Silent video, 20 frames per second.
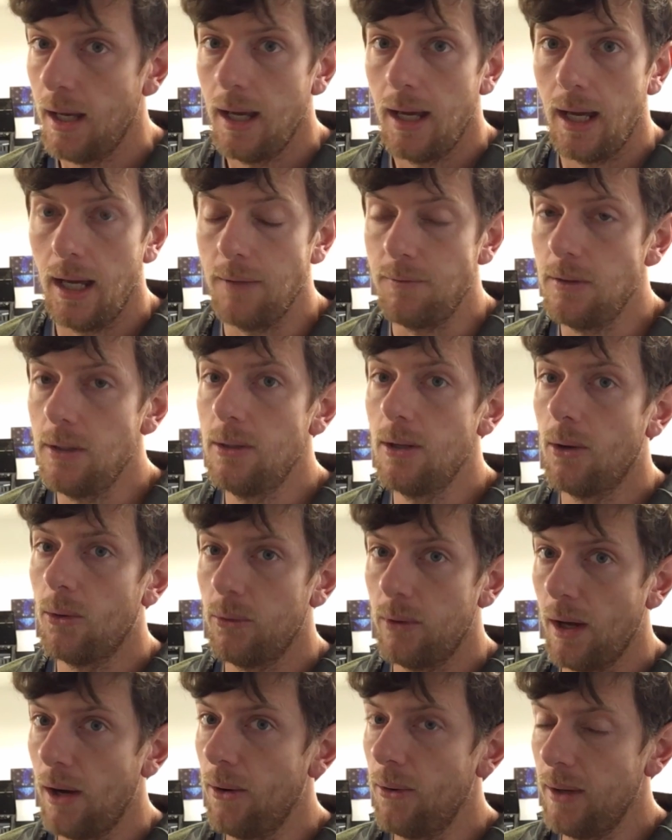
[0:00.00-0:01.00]
If you
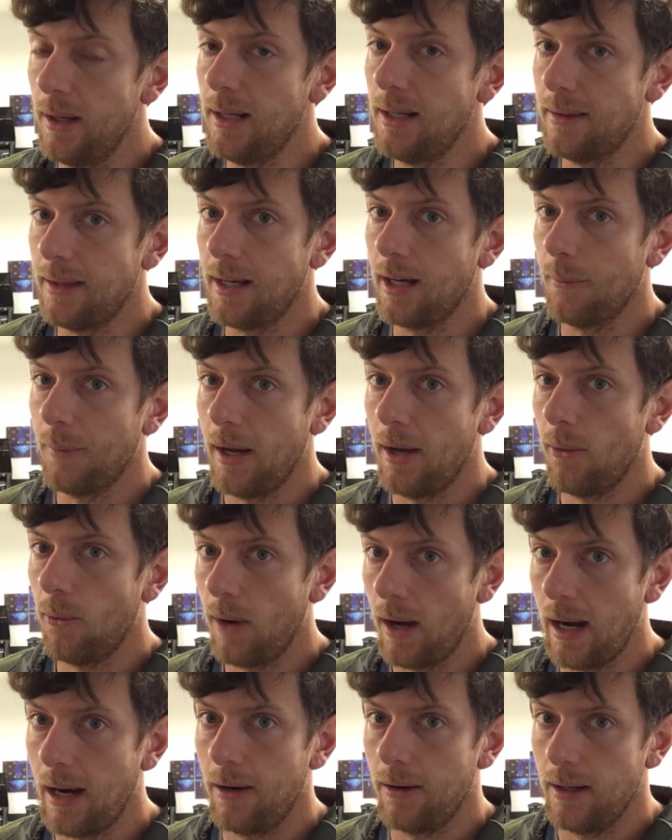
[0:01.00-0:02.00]
don't know anything about
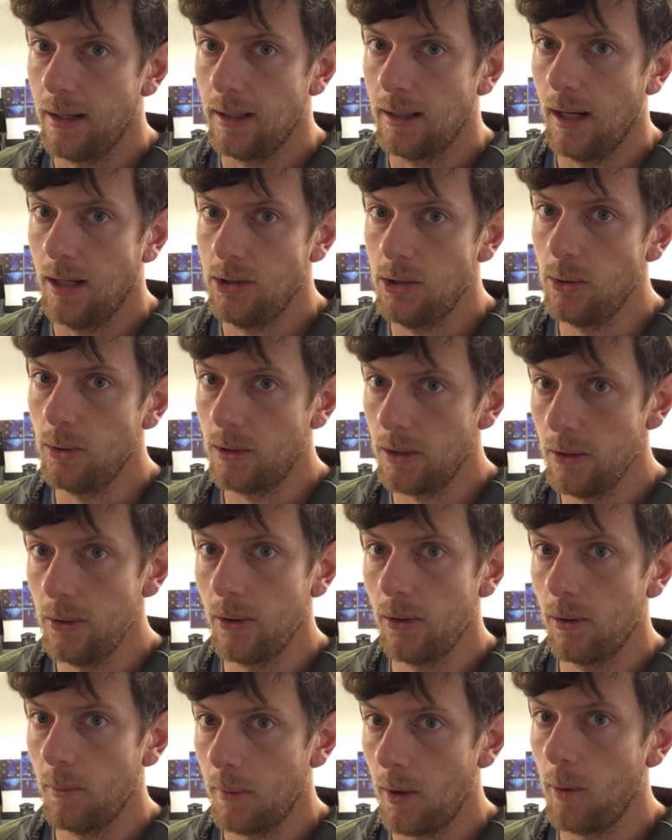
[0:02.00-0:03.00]
wiring and you
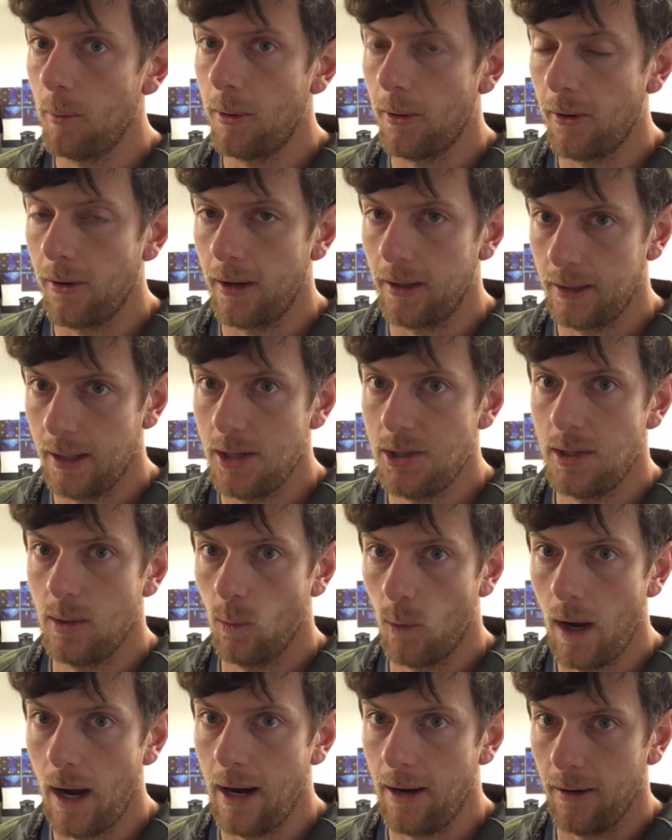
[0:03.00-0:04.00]
Google Mopar ignition
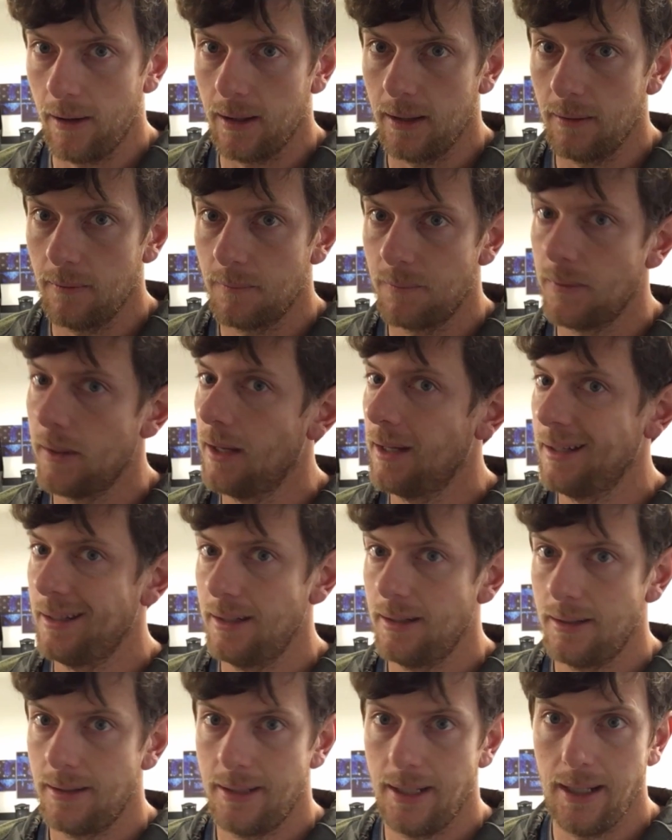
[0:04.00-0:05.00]
wiring,
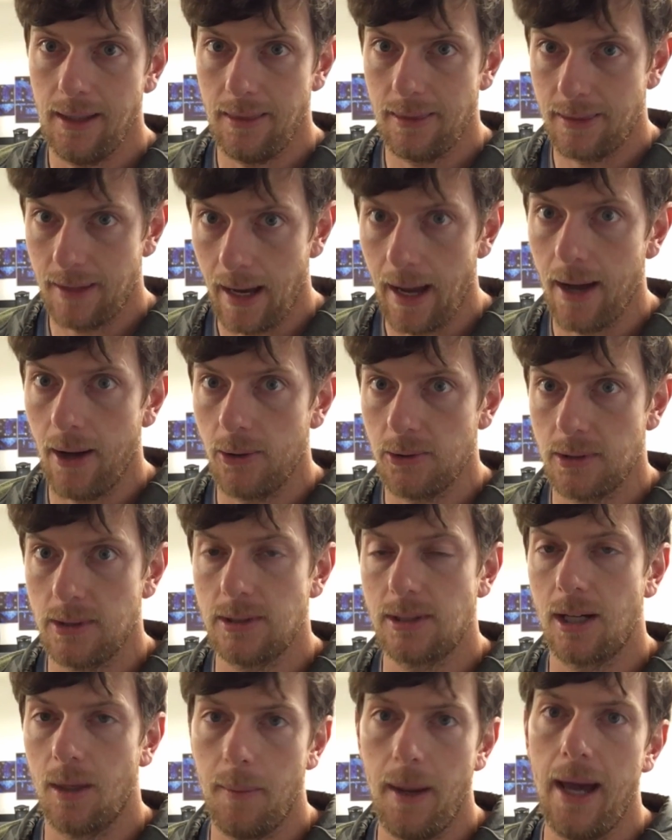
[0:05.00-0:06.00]
10,000
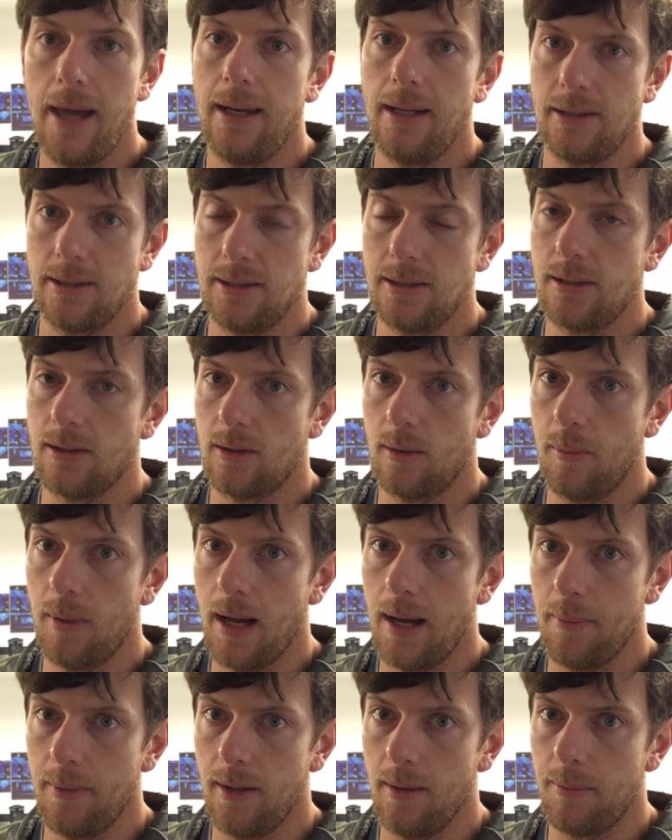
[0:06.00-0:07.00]
schematics is going to
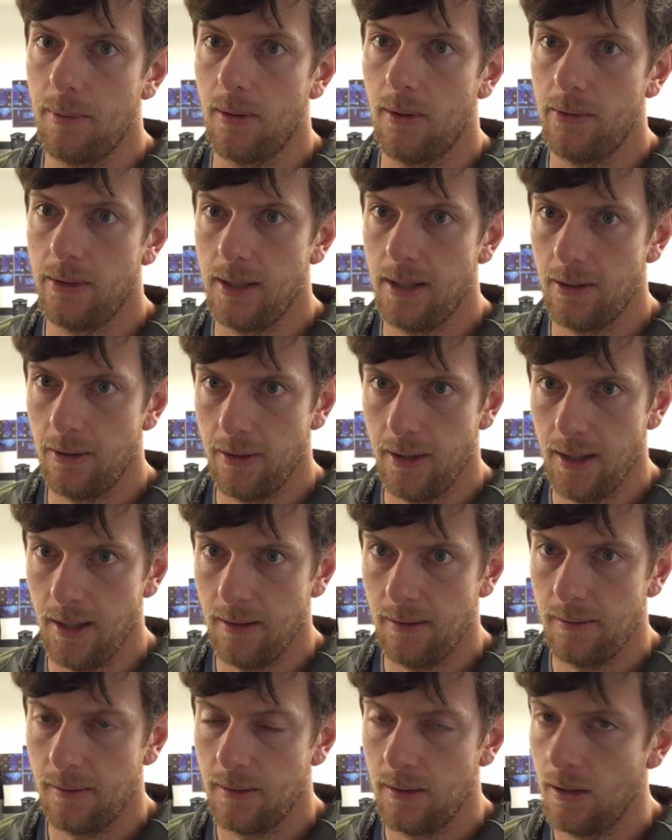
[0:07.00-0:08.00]
pop up on the internet.
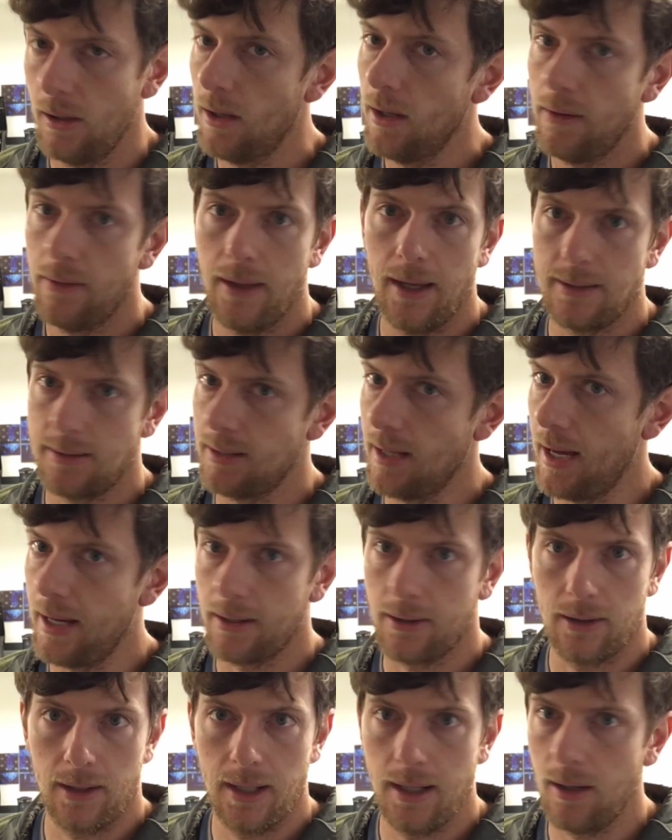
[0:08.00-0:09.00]
That's not
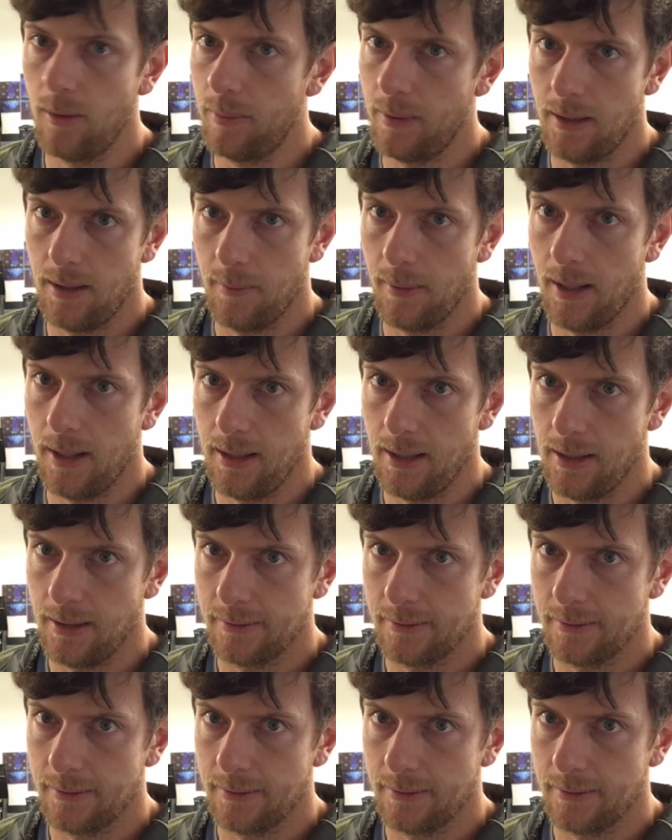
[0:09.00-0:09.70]
going to help anybody.